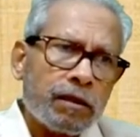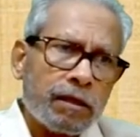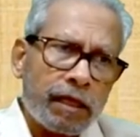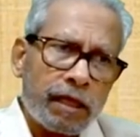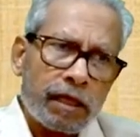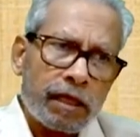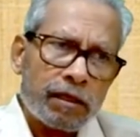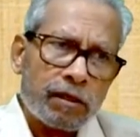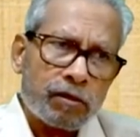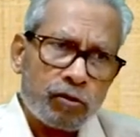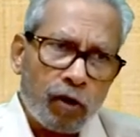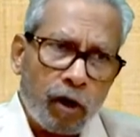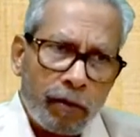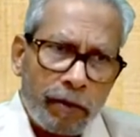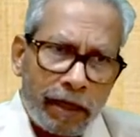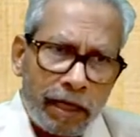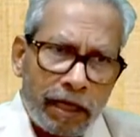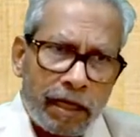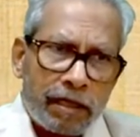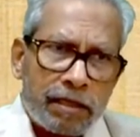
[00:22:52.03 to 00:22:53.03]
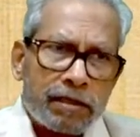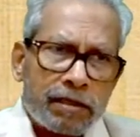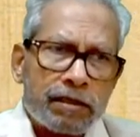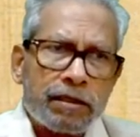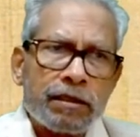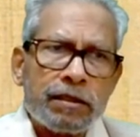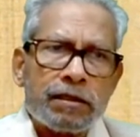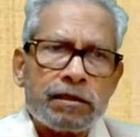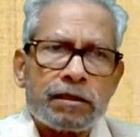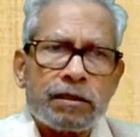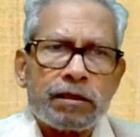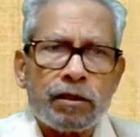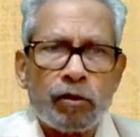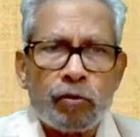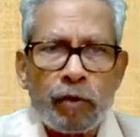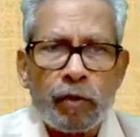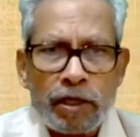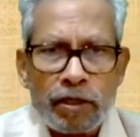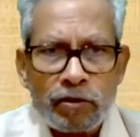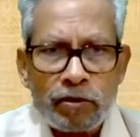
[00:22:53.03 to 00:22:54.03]
their job analysis,
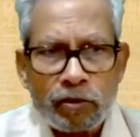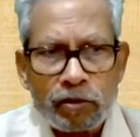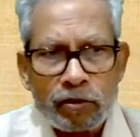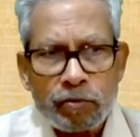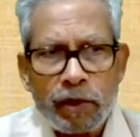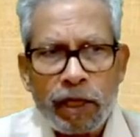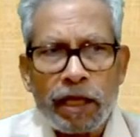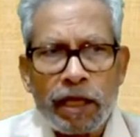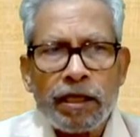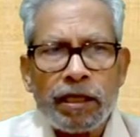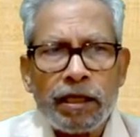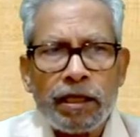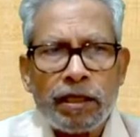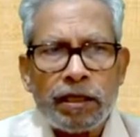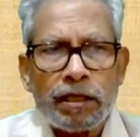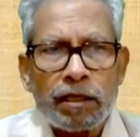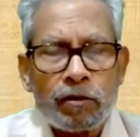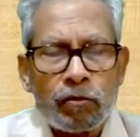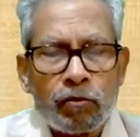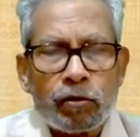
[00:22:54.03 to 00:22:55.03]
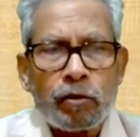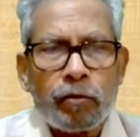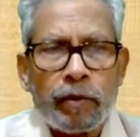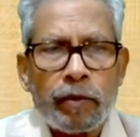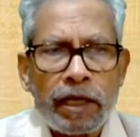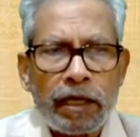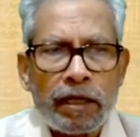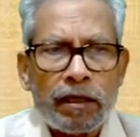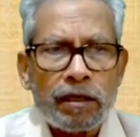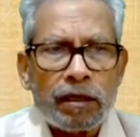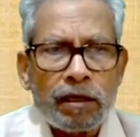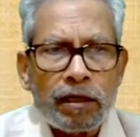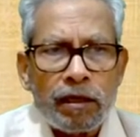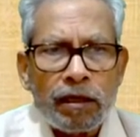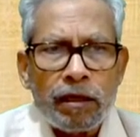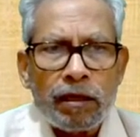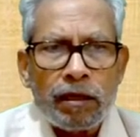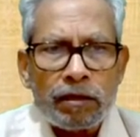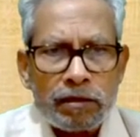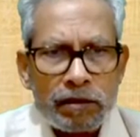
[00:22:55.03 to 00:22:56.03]
human resource planning, recruitment,
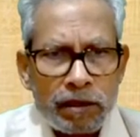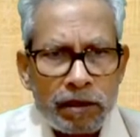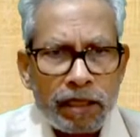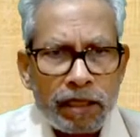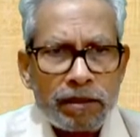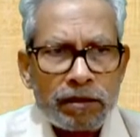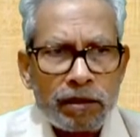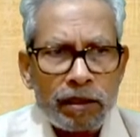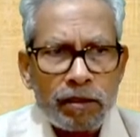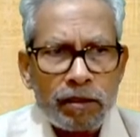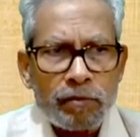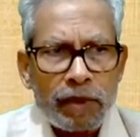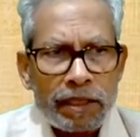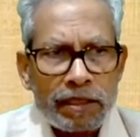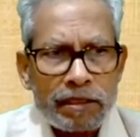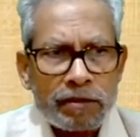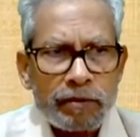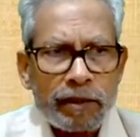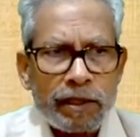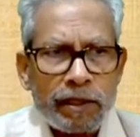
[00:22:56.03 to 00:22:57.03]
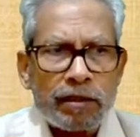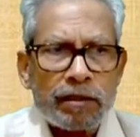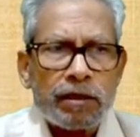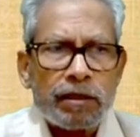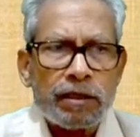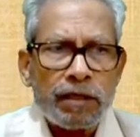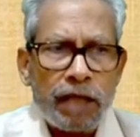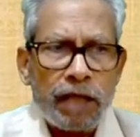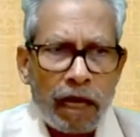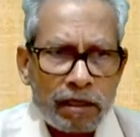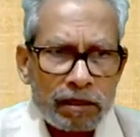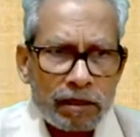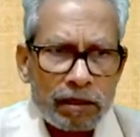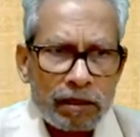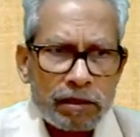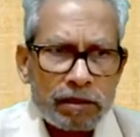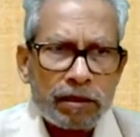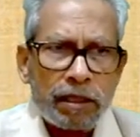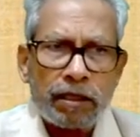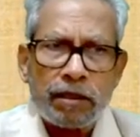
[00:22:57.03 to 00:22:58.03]
selection, placement,
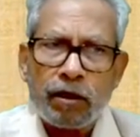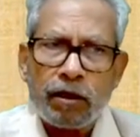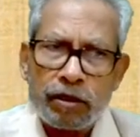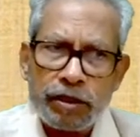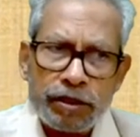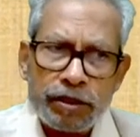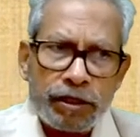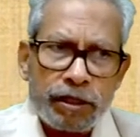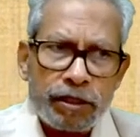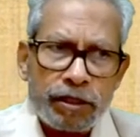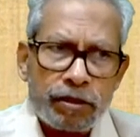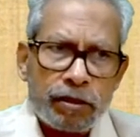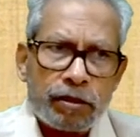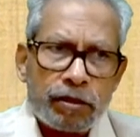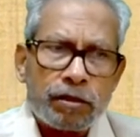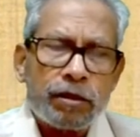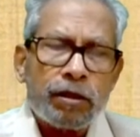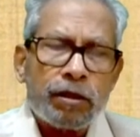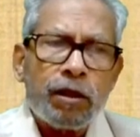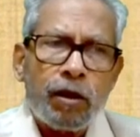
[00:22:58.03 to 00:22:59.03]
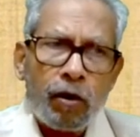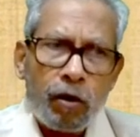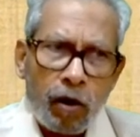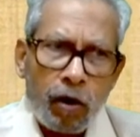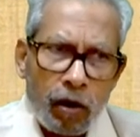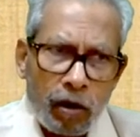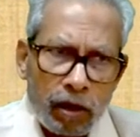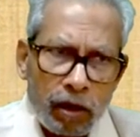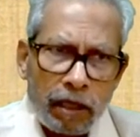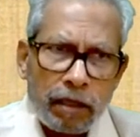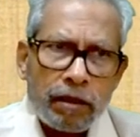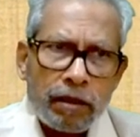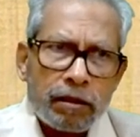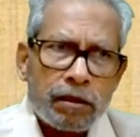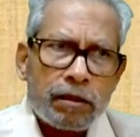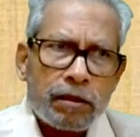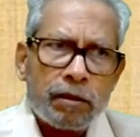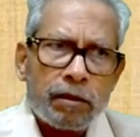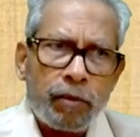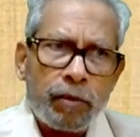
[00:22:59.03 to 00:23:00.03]
inductions, and orientation, all
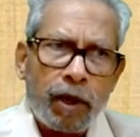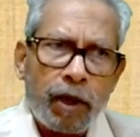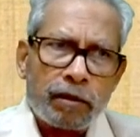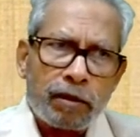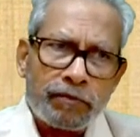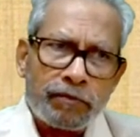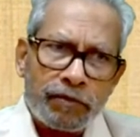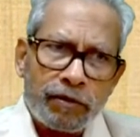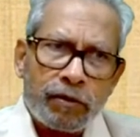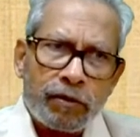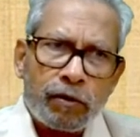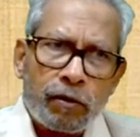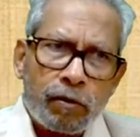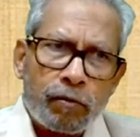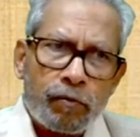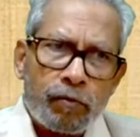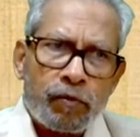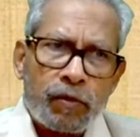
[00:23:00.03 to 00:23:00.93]
are part of your